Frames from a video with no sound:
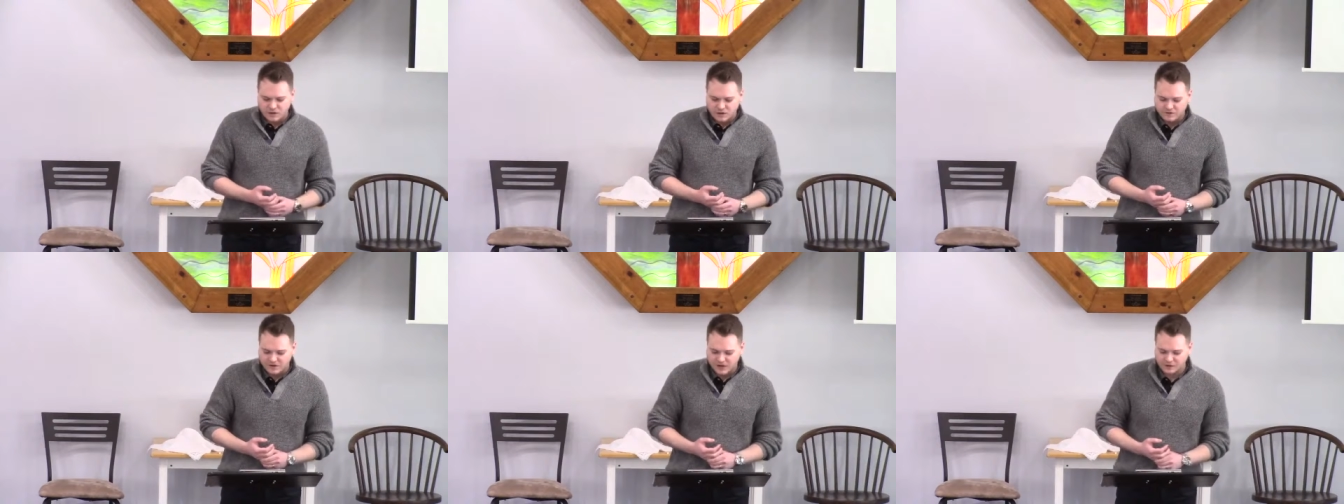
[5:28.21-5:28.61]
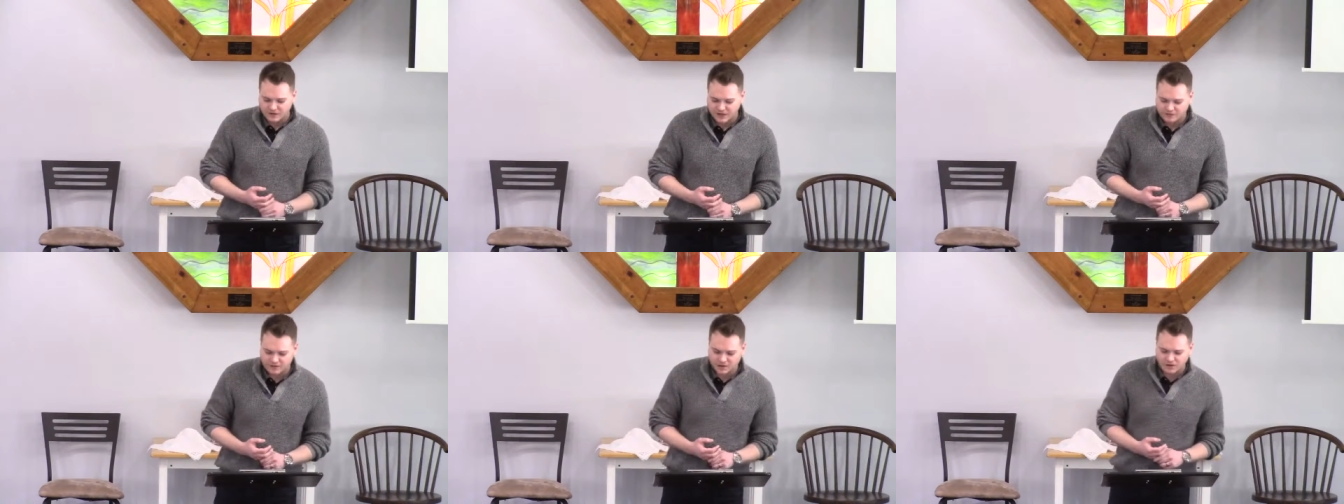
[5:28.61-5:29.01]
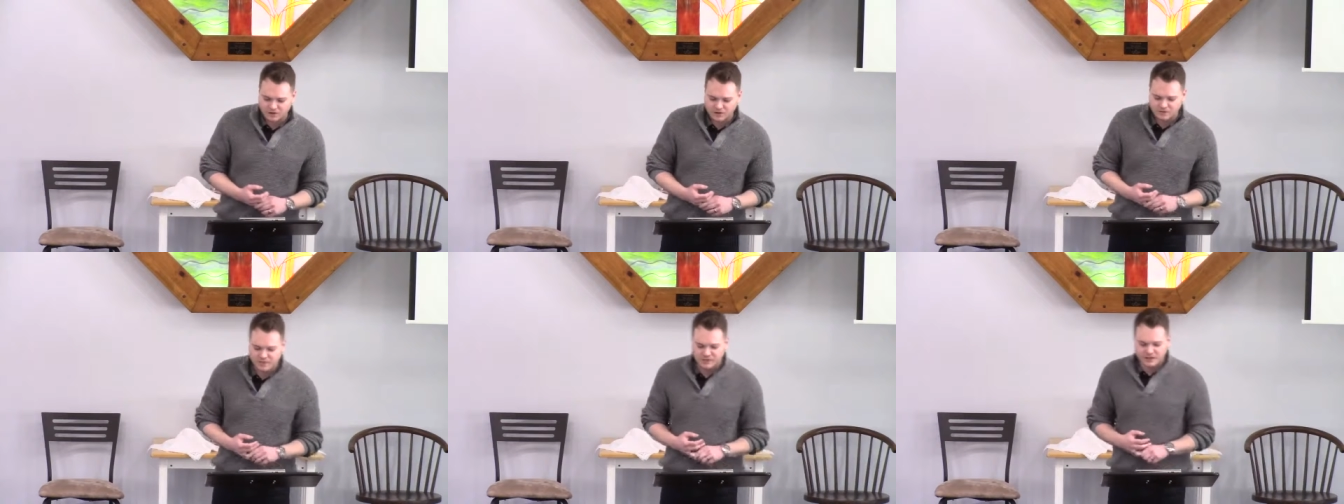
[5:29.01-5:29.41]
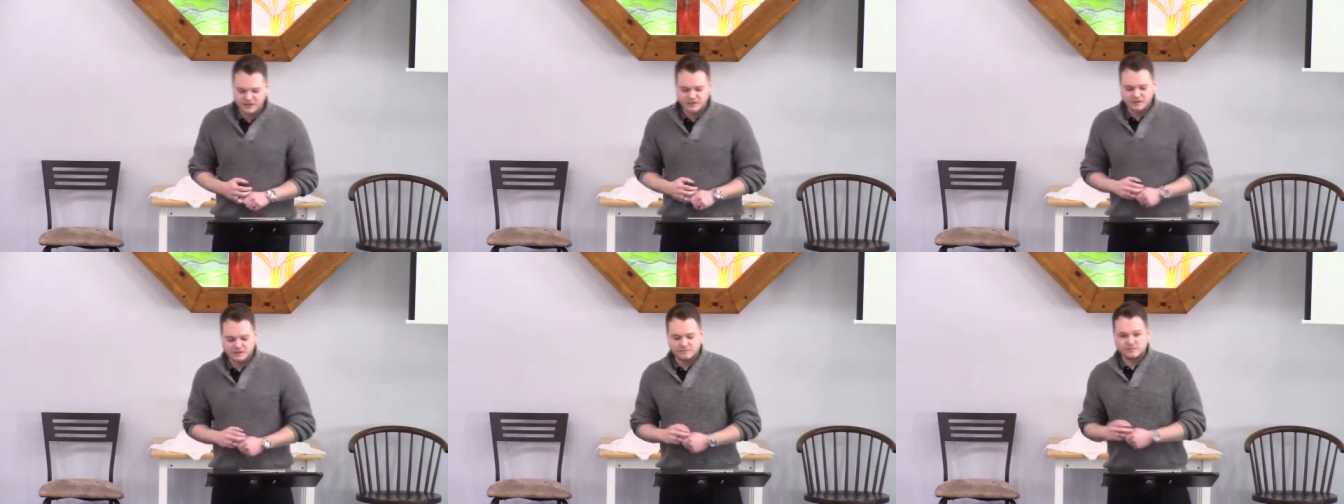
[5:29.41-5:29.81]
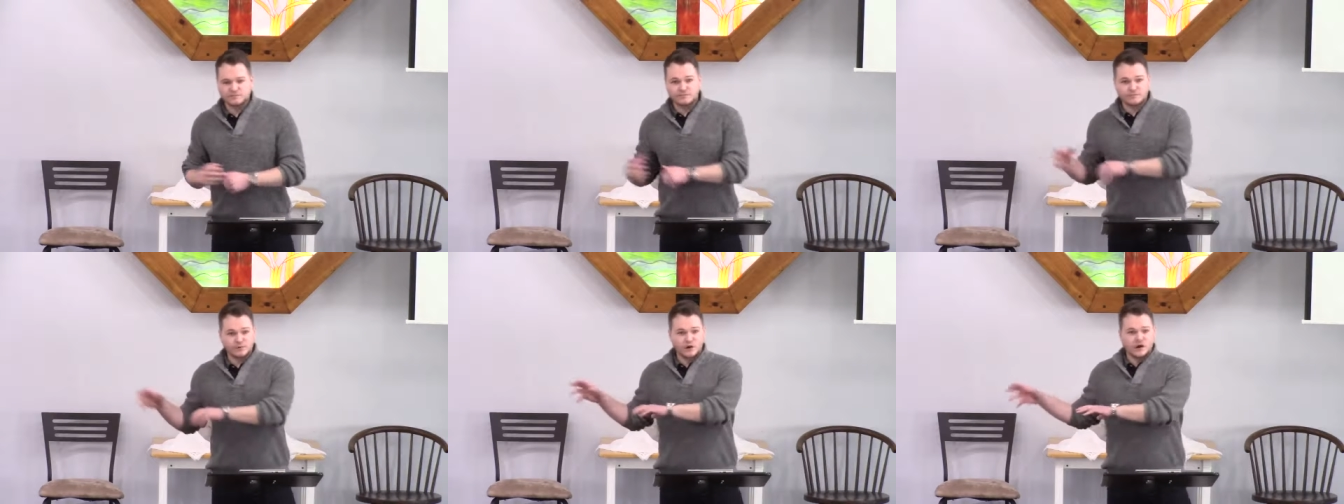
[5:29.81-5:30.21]
of how David ultimately
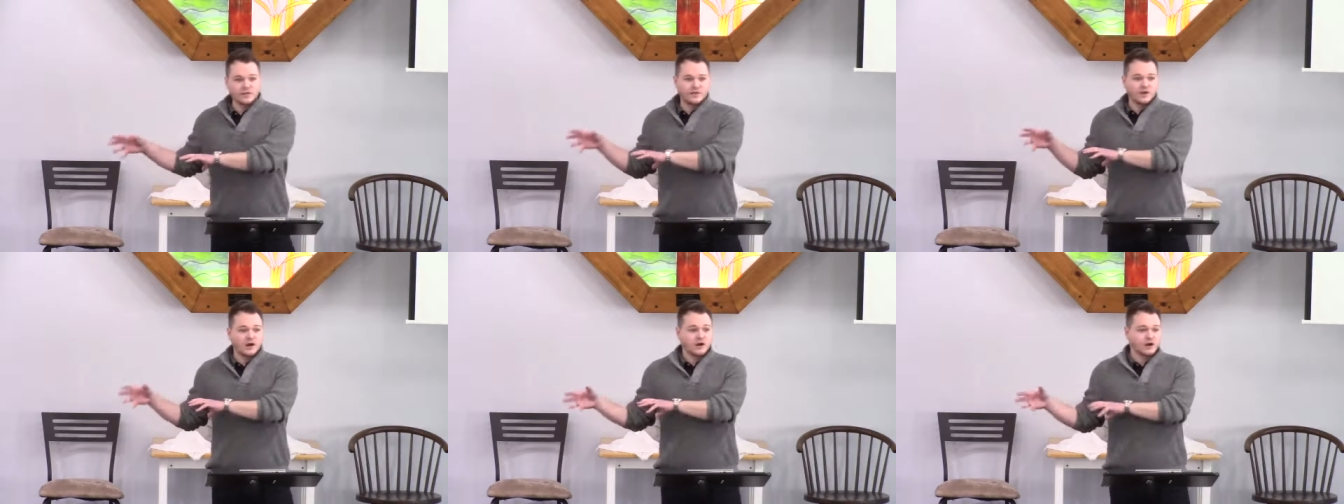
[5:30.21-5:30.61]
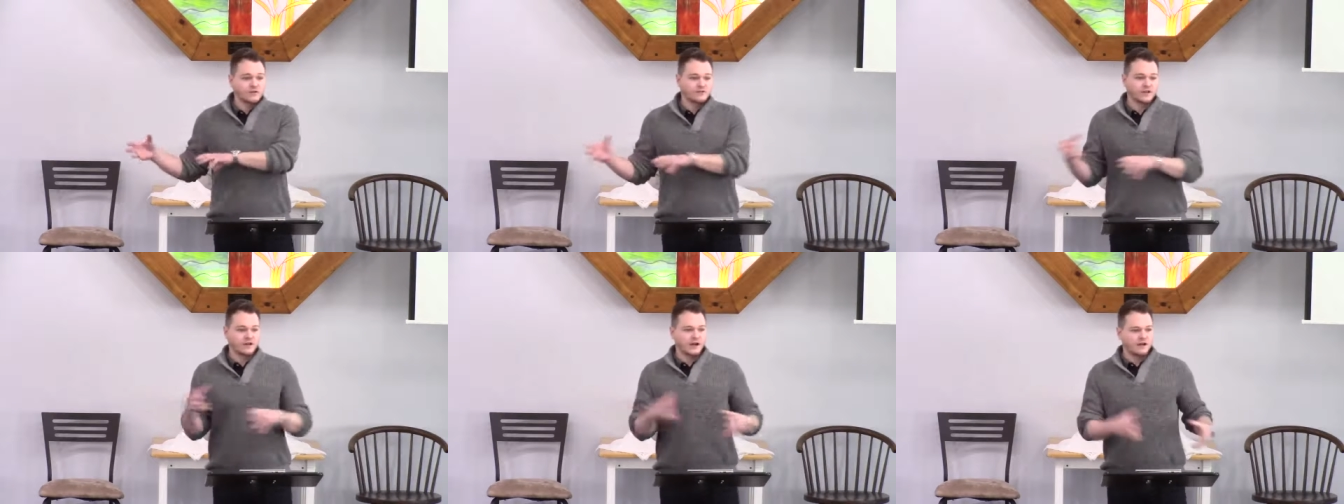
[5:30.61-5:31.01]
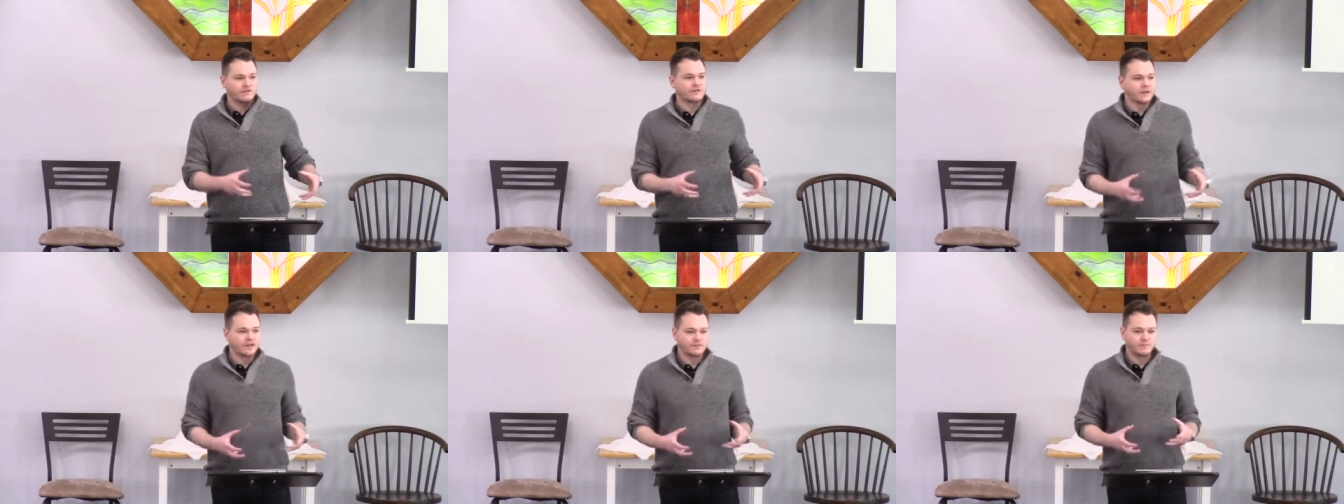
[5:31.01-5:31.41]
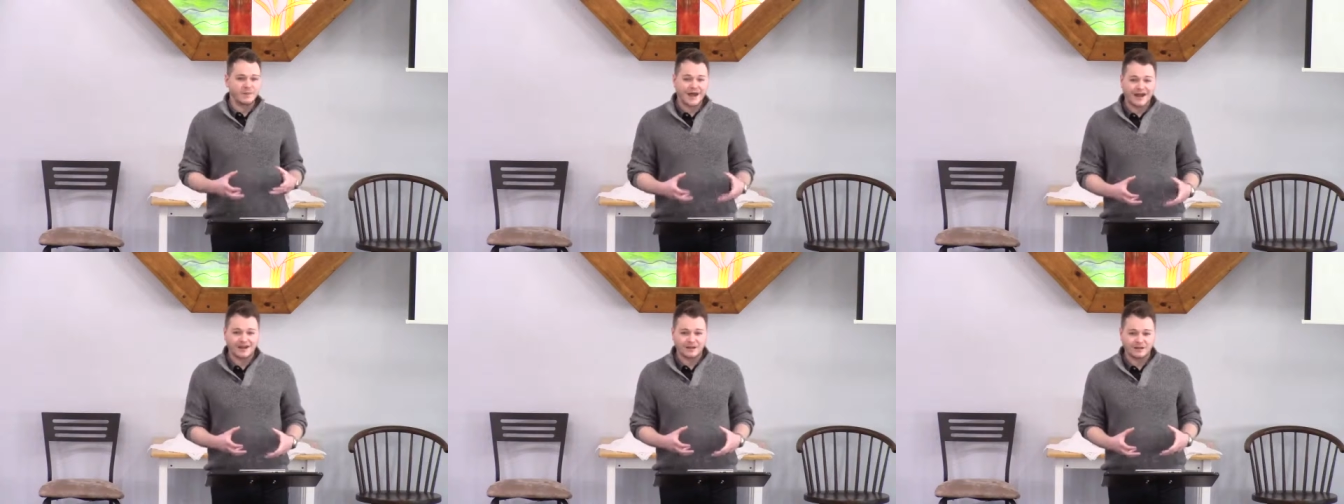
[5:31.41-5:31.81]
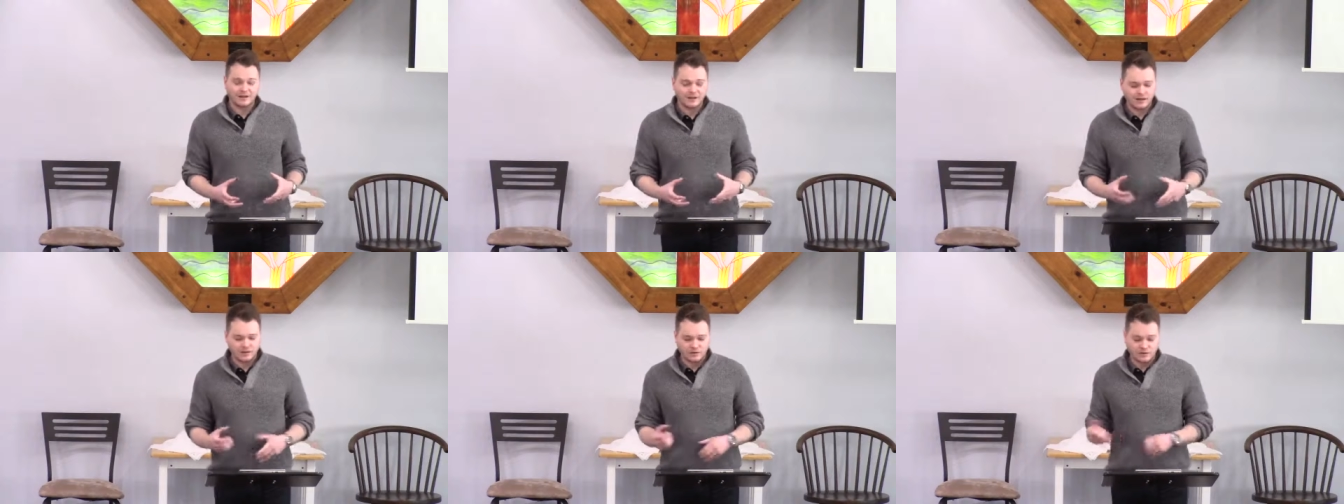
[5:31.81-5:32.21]
brought the Ark of the Covenant back
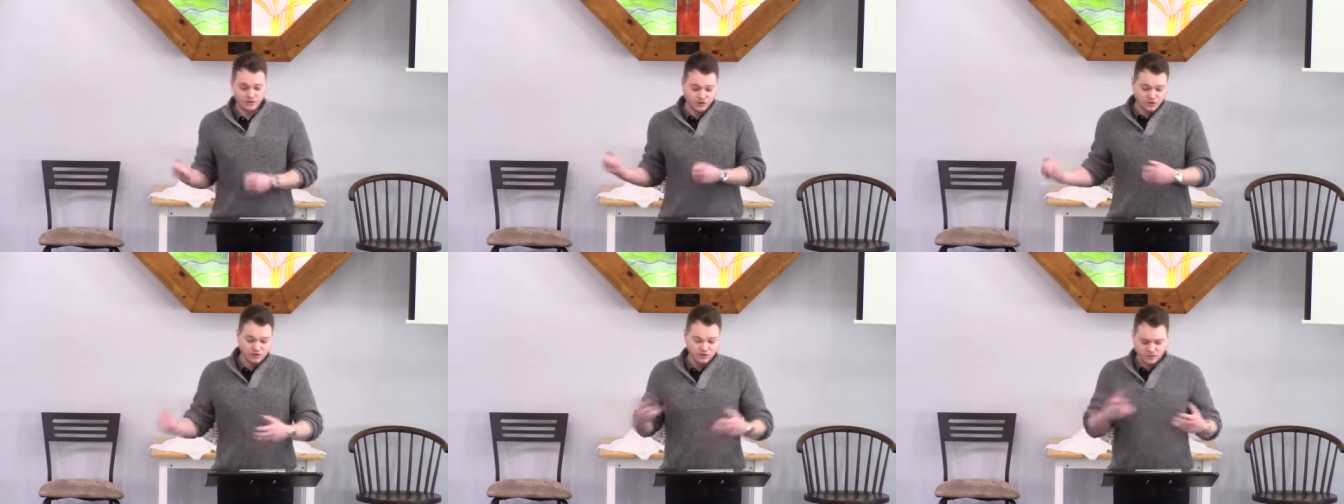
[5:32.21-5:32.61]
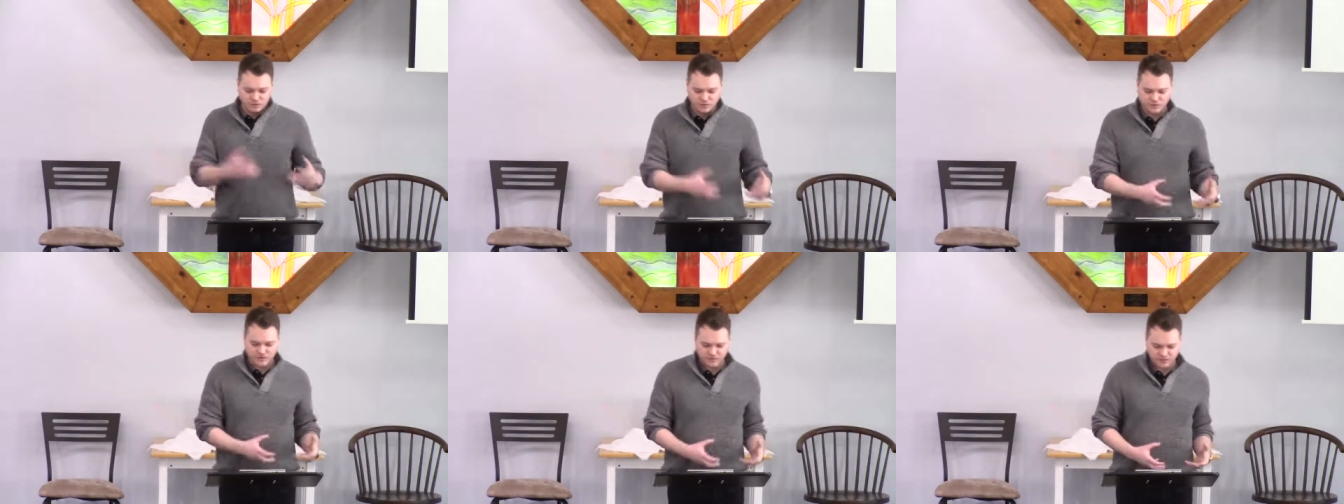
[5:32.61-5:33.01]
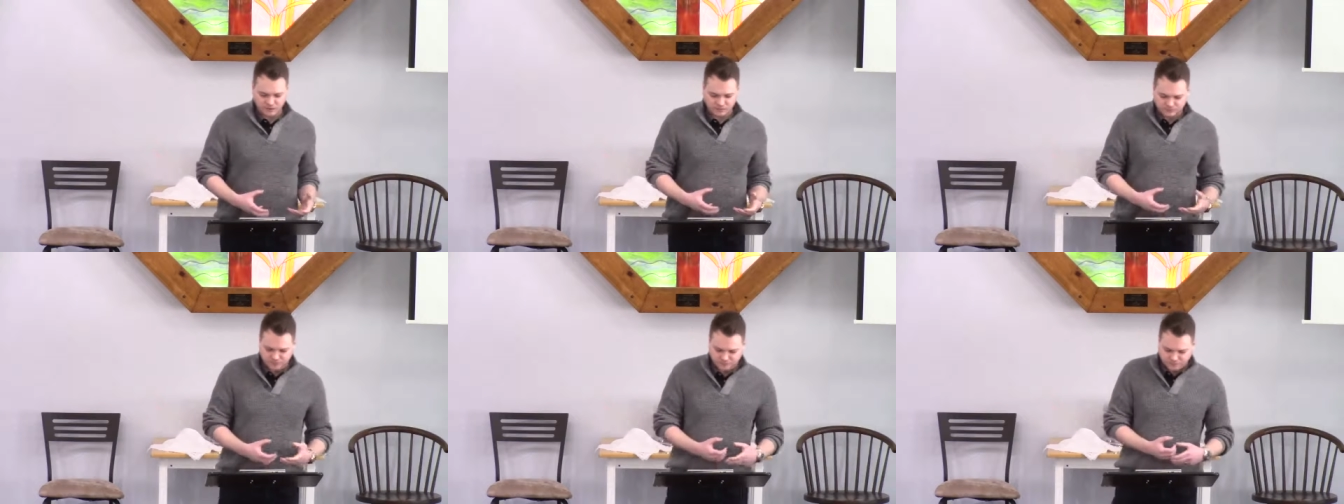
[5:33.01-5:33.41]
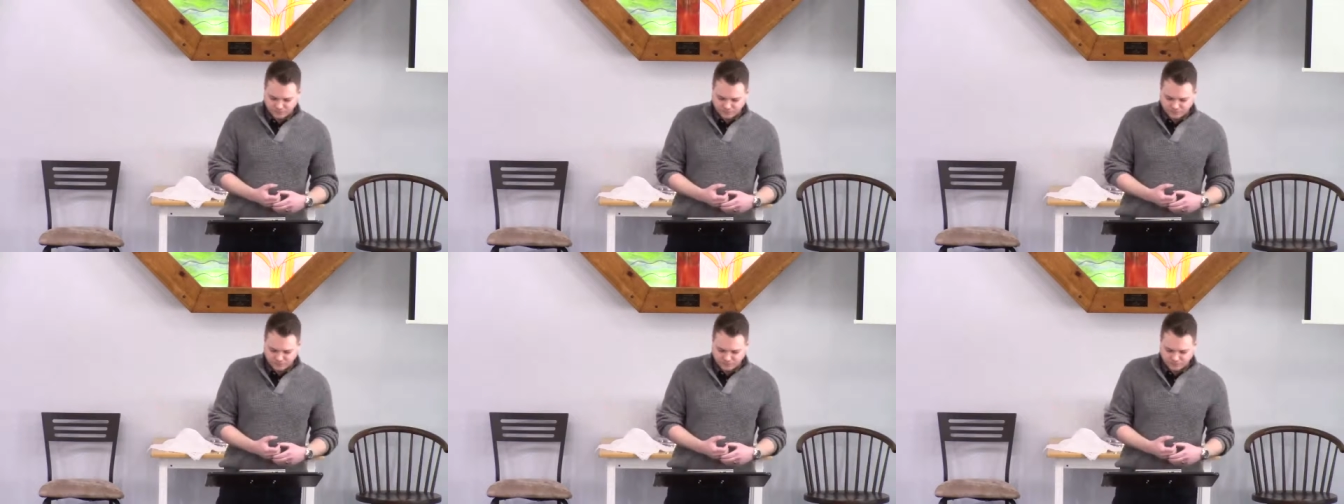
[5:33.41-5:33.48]
uh, or to Jerusalem.